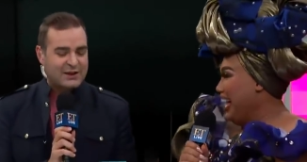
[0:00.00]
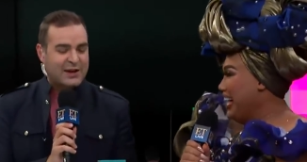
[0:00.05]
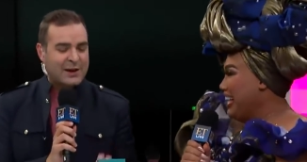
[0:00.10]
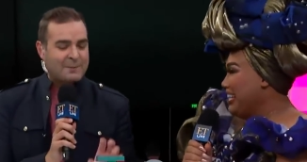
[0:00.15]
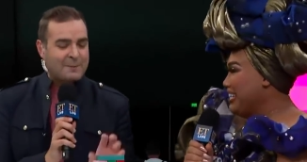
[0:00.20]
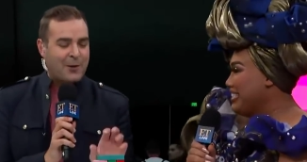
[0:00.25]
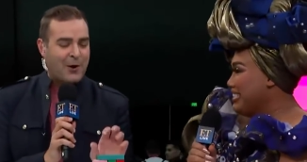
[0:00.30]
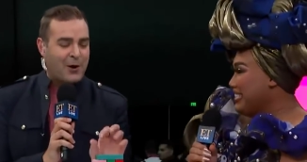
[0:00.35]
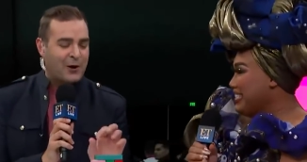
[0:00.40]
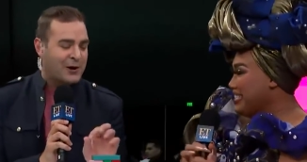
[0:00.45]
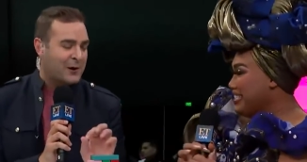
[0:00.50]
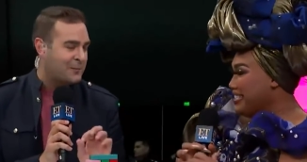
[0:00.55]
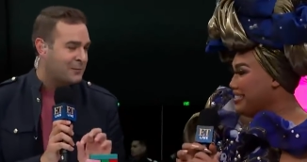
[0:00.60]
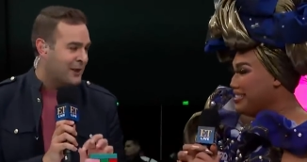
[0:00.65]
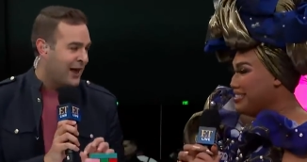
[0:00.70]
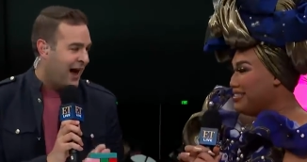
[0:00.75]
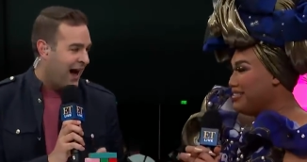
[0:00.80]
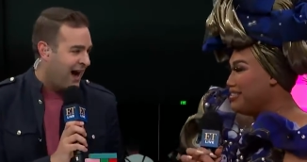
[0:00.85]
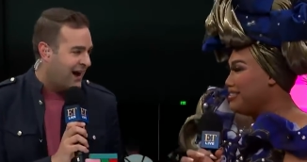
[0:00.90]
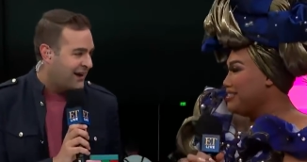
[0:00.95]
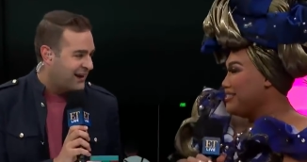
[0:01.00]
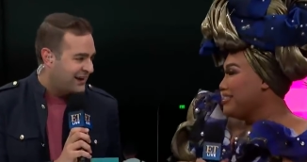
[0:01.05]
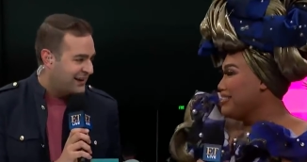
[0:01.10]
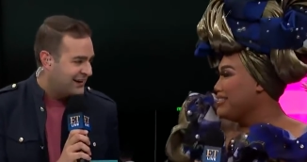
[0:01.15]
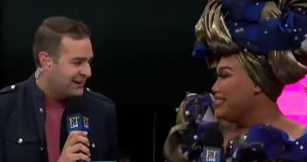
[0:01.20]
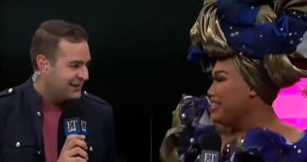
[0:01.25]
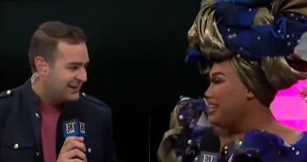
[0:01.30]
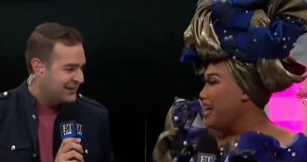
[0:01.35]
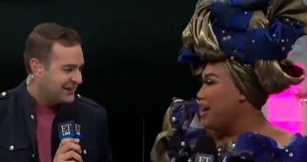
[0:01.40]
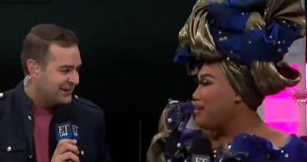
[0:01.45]
Speaker 1: you can pull a block.
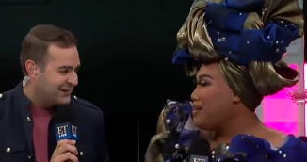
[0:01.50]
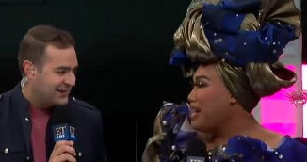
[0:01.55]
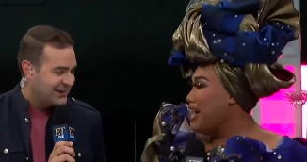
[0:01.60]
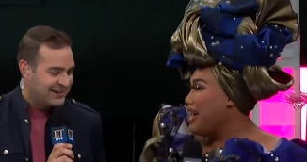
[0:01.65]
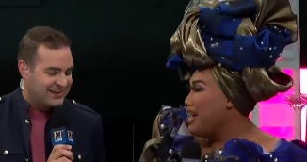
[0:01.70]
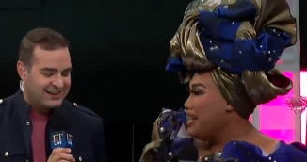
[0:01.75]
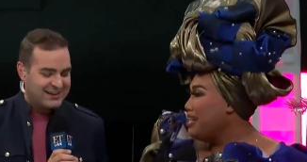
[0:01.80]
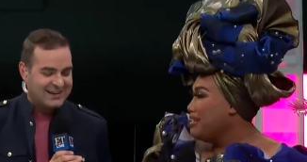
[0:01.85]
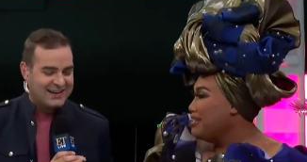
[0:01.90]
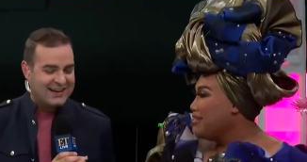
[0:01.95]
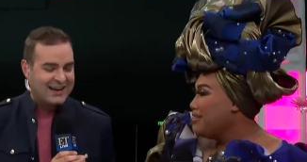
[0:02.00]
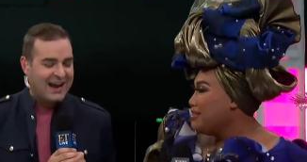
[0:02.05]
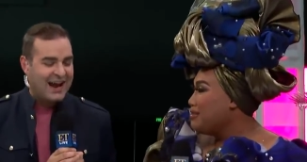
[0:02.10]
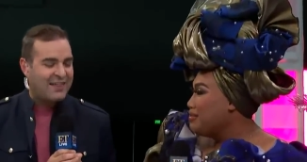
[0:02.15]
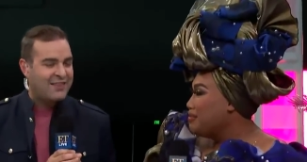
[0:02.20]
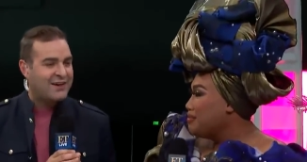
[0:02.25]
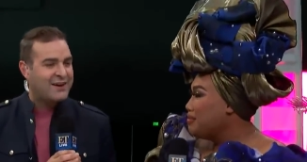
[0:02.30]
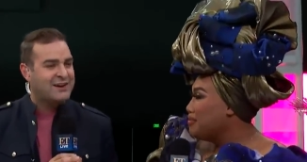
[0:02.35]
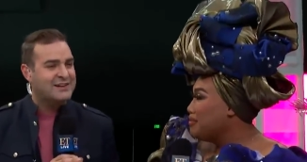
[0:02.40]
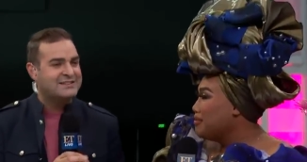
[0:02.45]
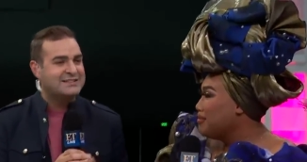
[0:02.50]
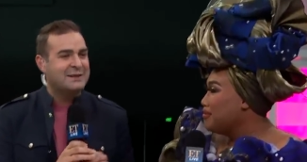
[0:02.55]
Okay. And there are